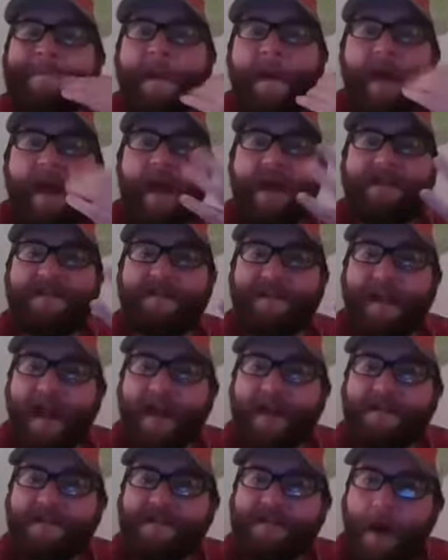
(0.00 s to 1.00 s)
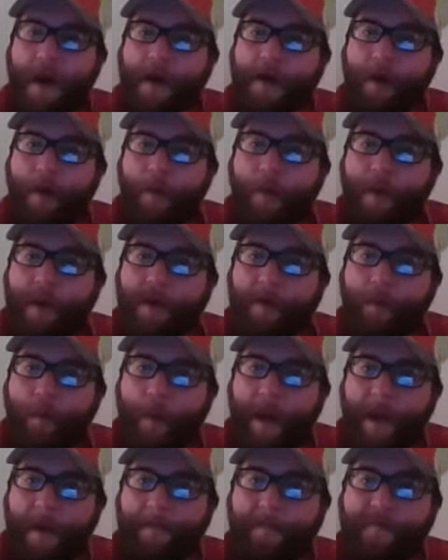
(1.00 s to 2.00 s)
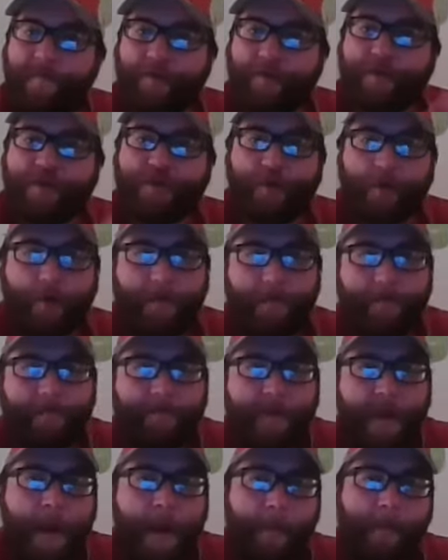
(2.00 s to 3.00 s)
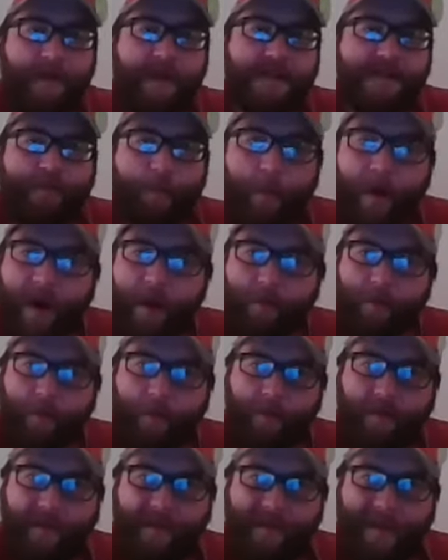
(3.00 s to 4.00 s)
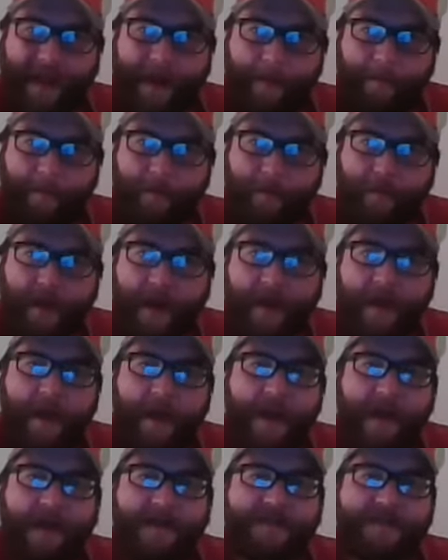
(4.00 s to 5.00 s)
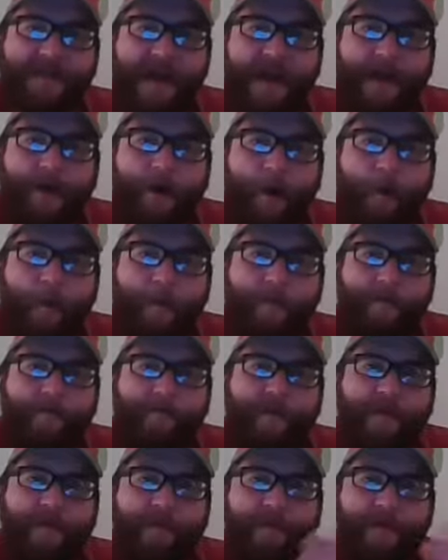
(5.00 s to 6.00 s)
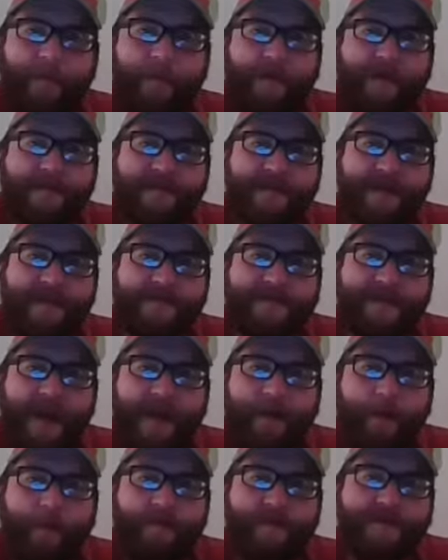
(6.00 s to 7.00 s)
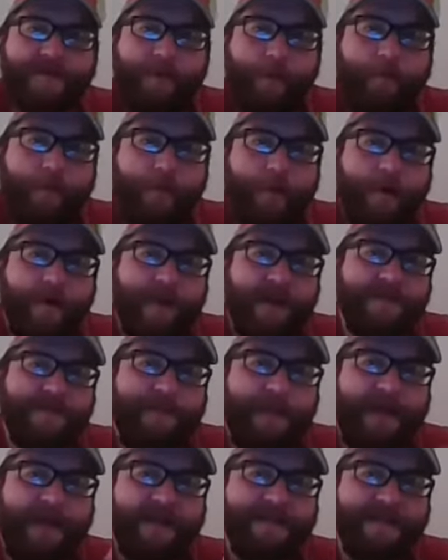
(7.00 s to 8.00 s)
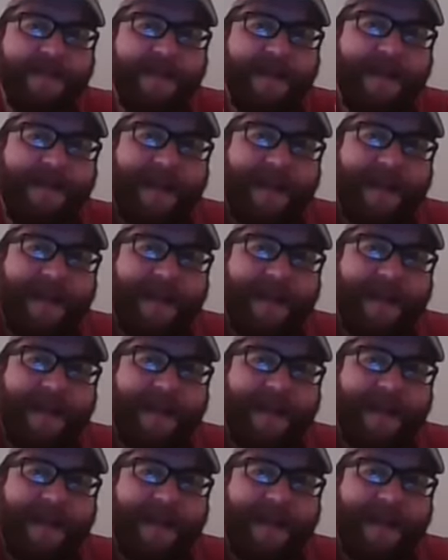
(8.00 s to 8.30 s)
it's like Psycho in a way, for sure. But it's weirder than that, okay? Because Psycho, the reason that Psycho is so good is because it can